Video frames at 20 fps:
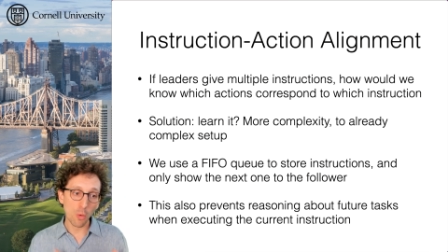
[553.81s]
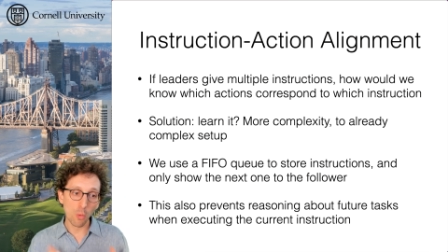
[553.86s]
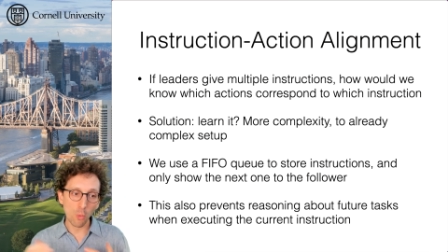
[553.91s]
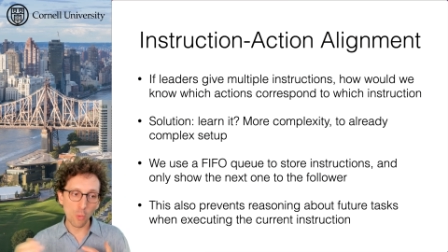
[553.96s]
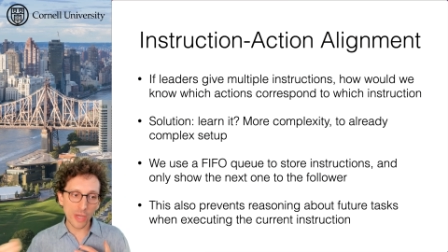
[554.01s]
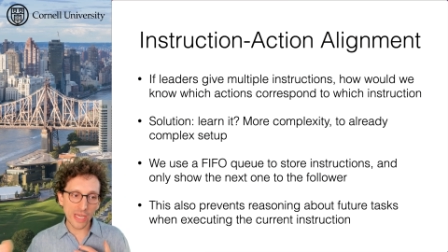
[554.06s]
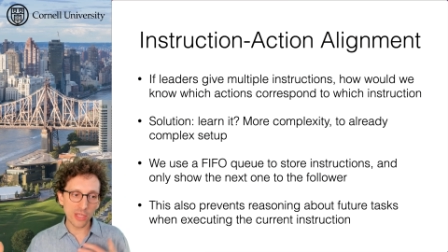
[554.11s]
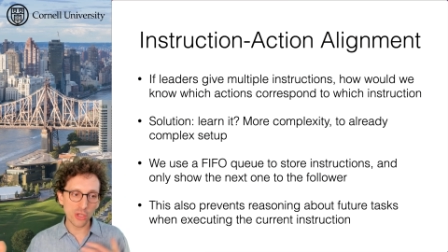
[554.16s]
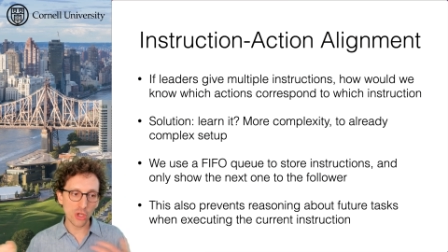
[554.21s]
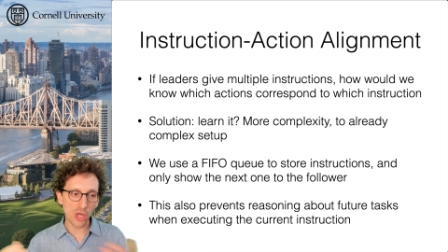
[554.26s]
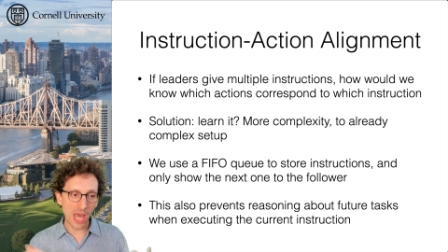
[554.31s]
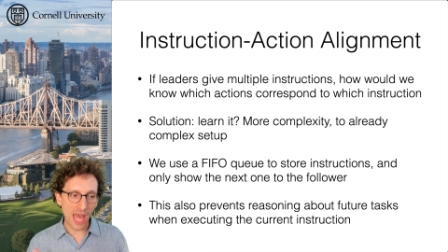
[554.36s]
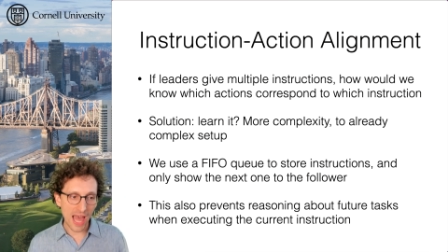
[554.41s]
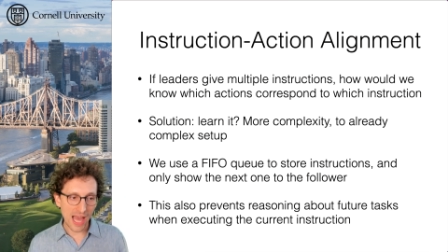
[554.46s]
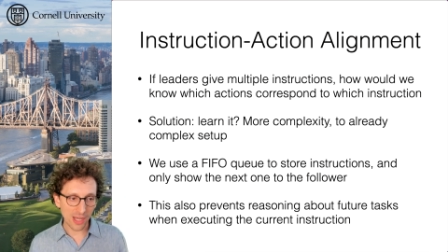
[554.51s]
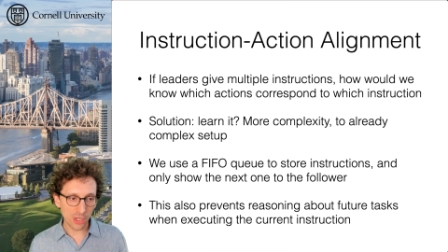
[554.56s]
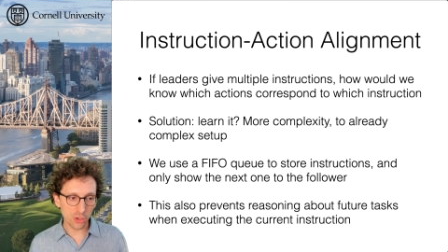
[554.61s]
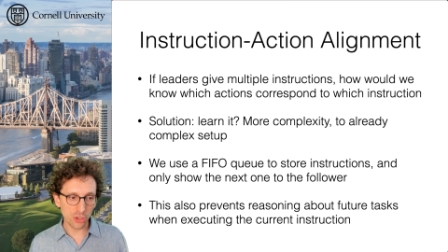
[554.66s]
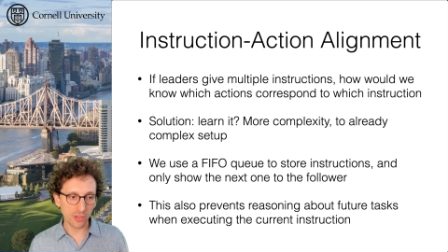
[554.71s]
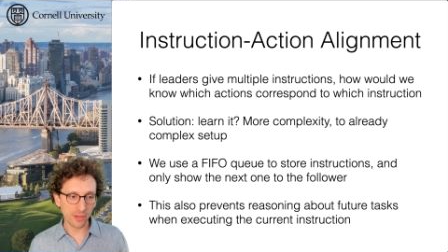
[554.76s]
which
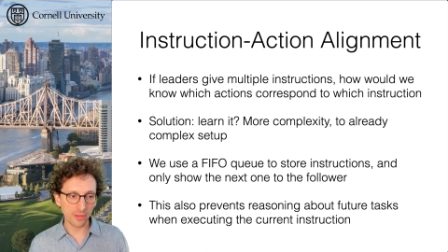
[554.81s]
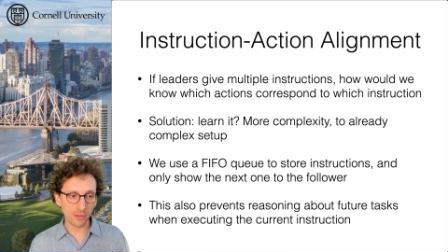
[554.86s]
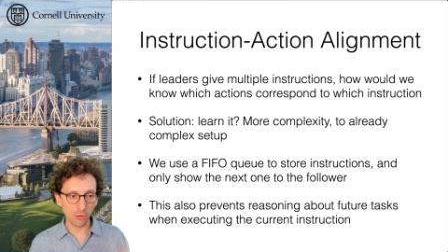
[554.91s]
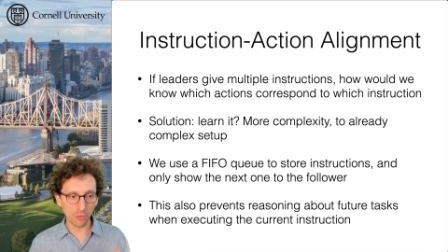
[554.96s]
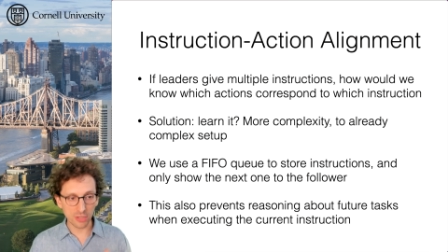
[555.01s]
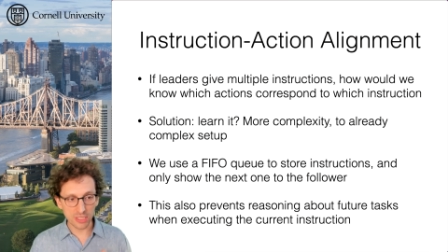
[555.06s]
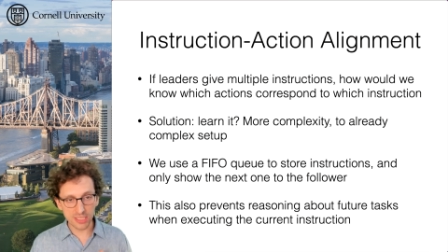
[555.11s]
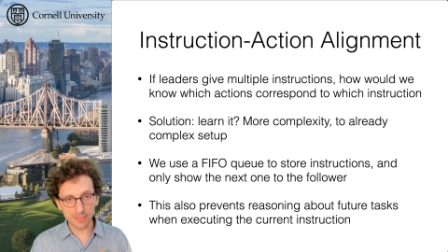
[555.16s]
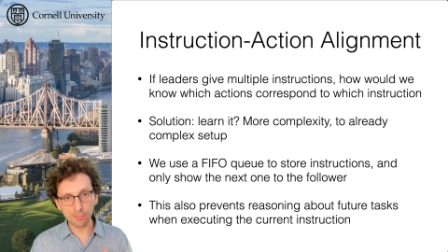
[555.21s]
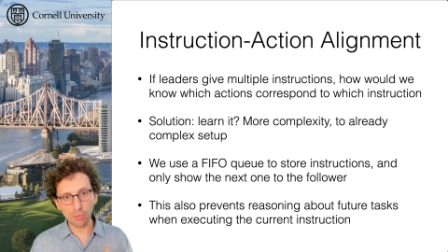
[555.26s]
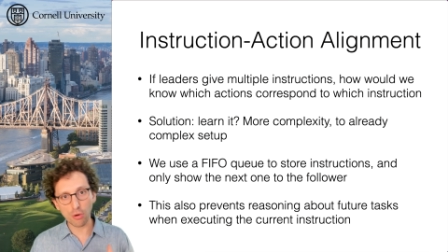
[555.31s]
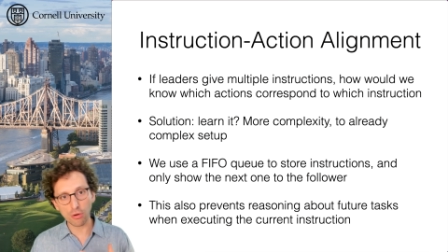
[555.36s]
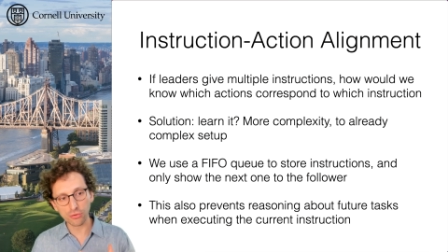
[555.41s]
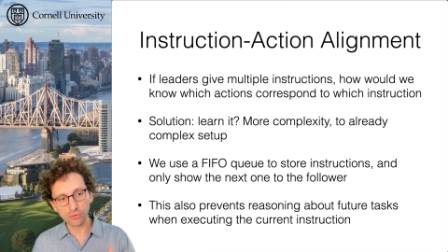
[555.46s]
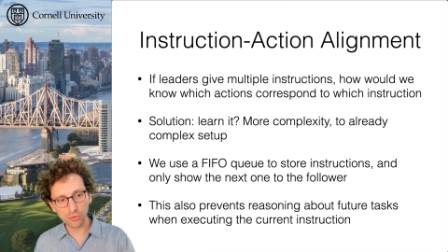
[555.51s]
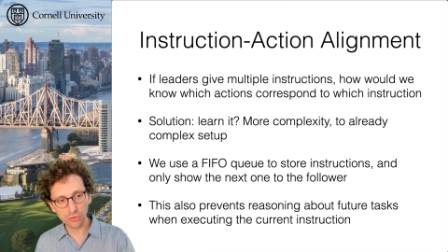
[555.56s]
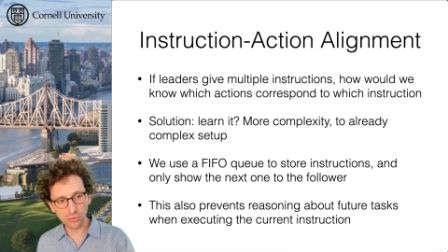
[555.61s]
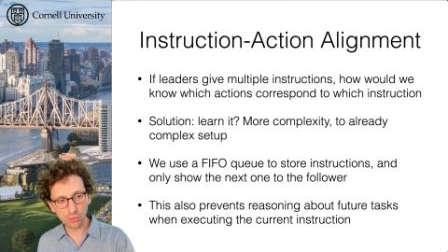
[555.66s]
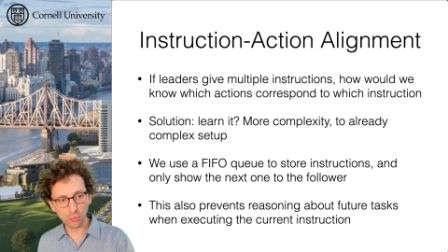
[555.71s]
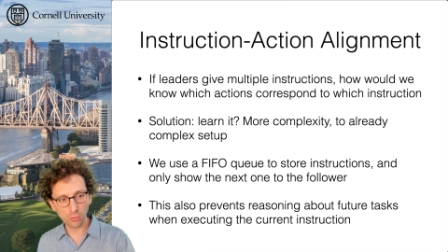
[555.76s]
actions
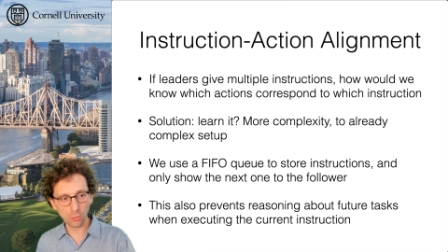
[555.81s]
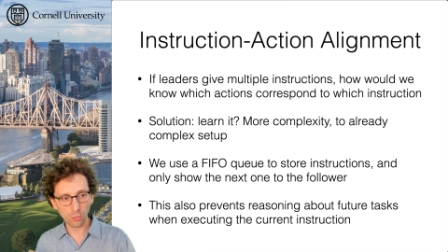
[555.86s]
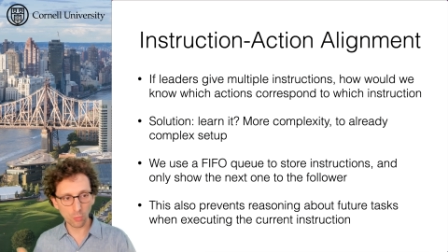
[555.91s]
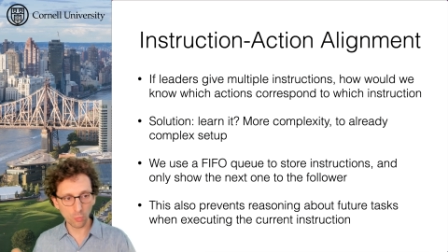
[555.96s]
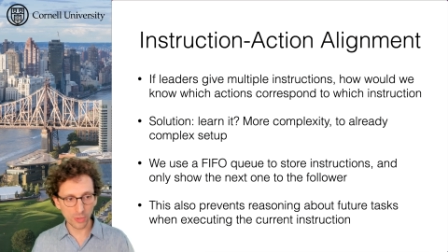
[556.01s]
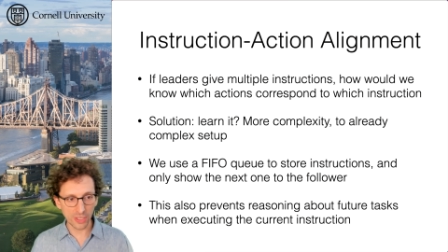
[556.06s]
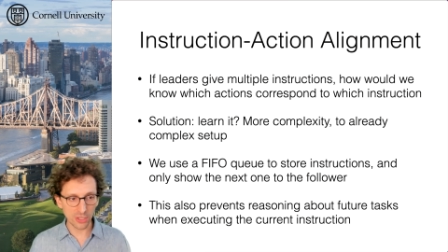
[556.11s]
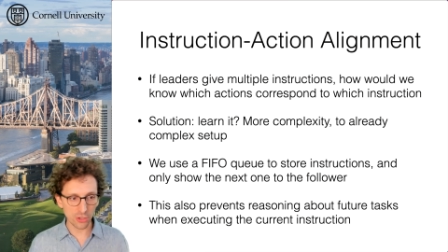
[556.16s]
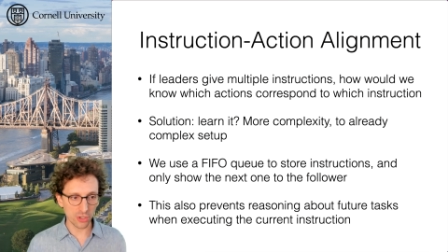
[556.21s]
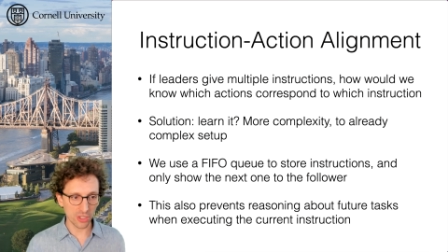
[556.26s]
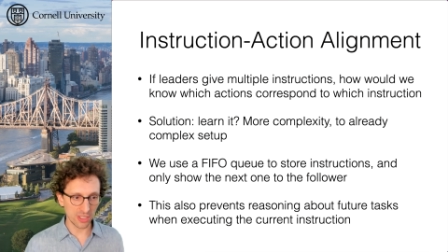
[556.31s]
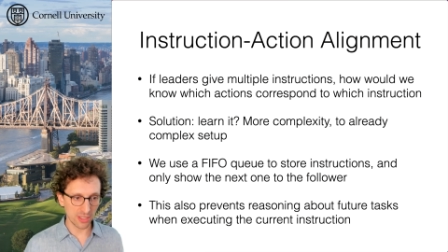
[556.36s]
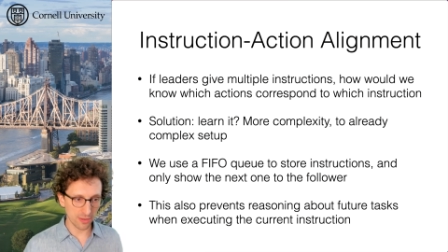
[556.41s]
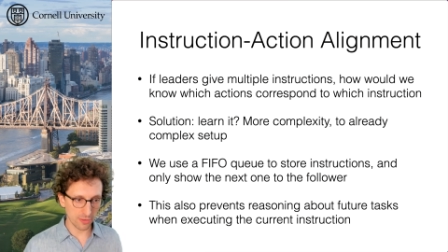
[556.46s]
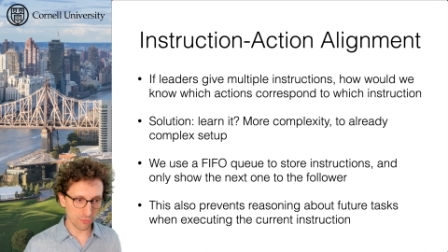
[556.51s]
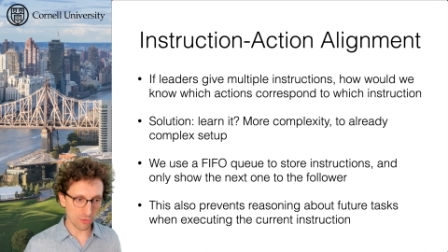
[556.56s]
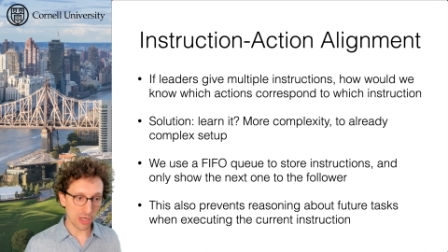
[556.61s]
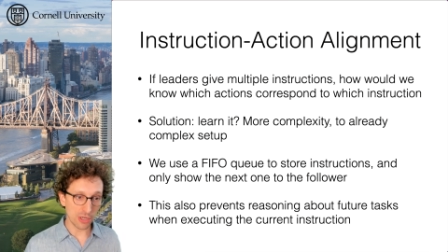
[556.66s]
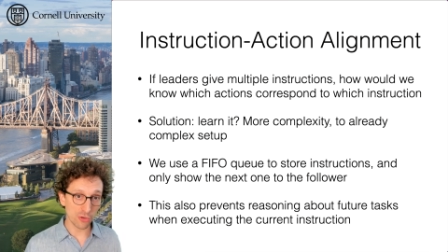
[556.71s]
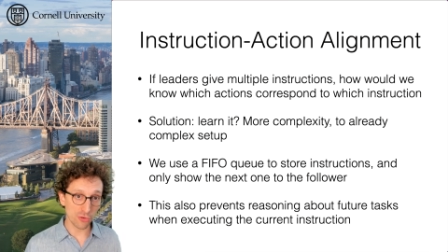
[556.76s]
correspond to which
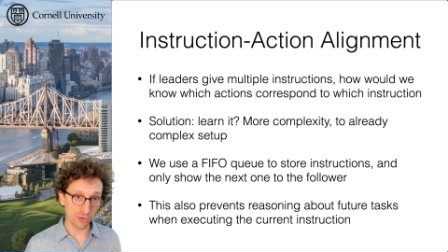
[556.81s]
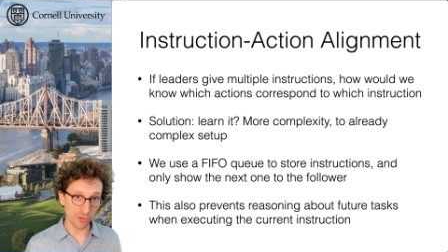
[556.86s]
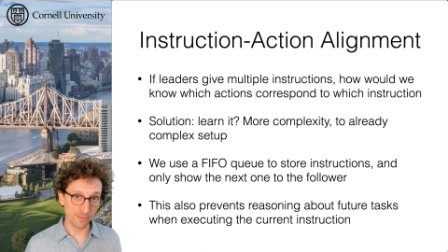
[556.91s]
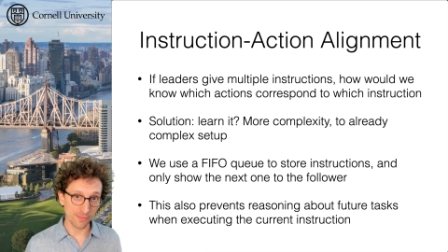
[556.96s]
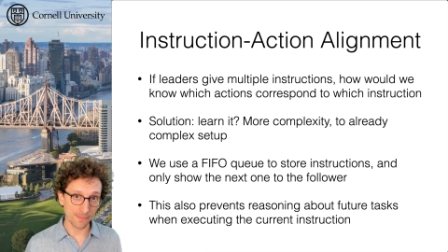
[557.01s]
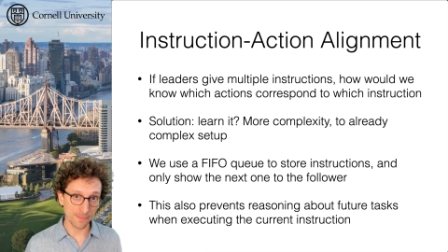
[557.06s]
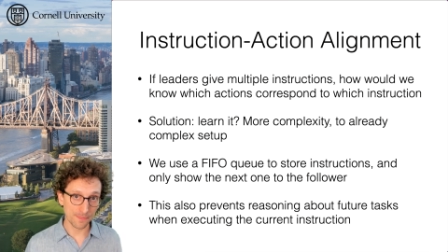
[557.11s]
instruction.